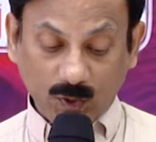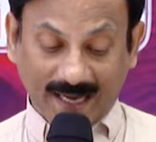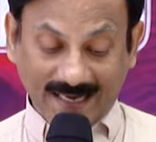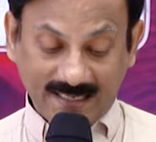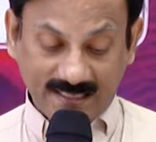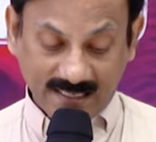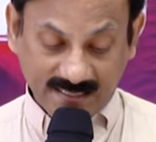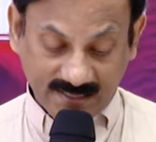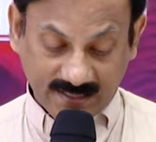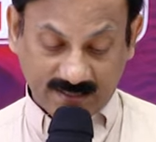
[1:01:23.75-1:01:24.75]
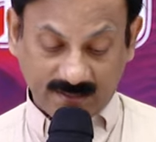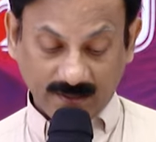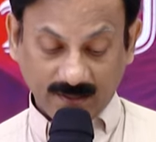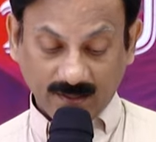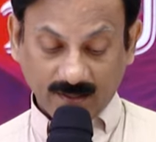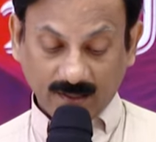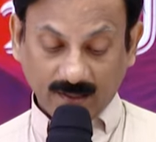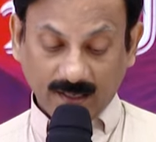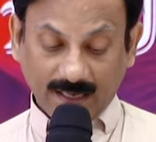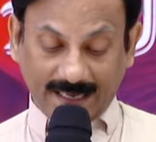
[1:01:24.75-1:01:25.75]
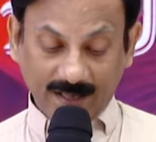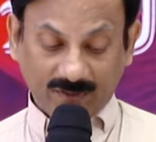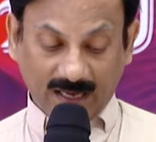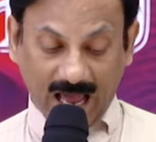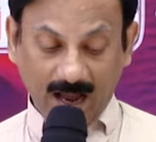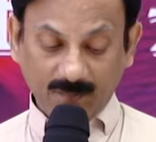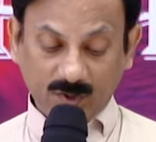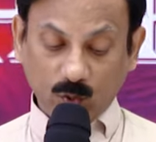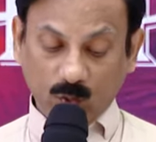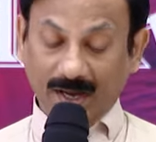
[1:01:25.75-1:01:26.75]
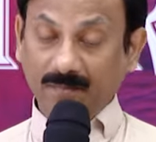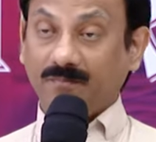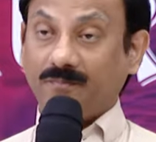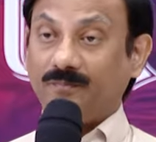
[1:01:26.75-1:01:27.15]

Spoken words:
to entrust his lamb to him.